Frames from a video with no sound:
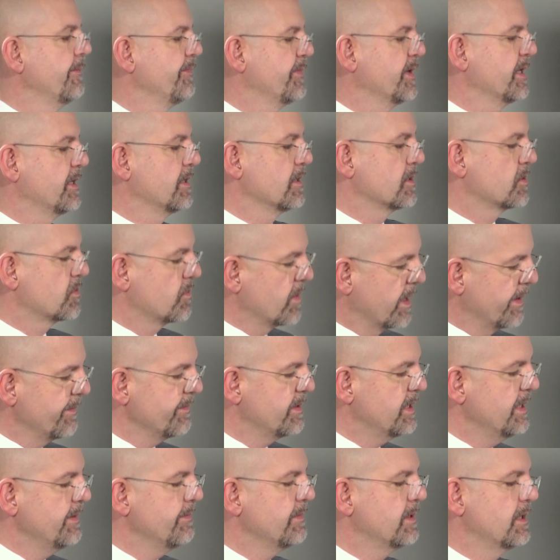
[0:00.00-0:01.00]
that the
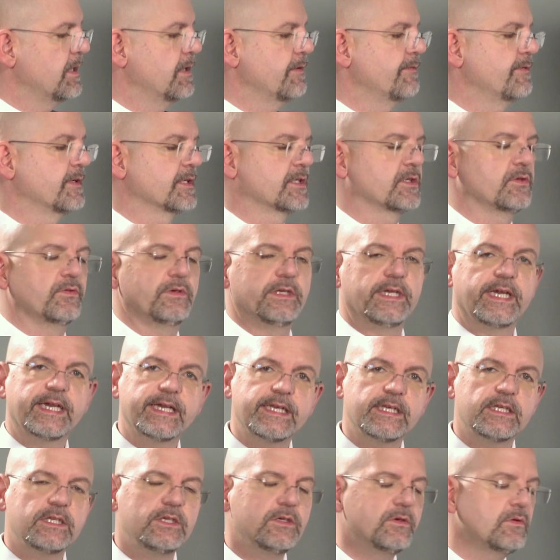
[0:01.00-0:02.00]
Scrum team delivers to the
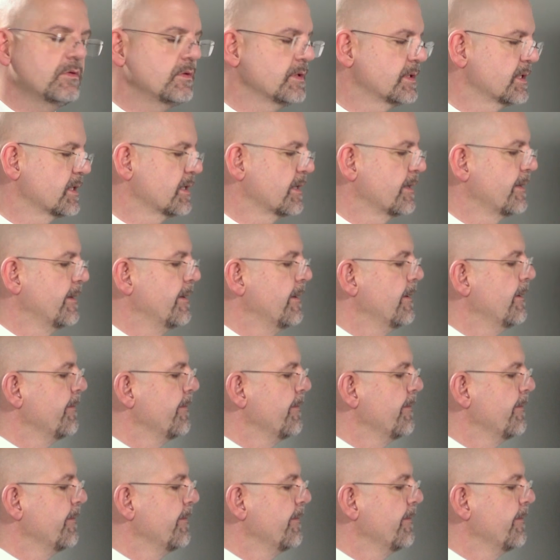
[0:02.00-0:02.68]
end user,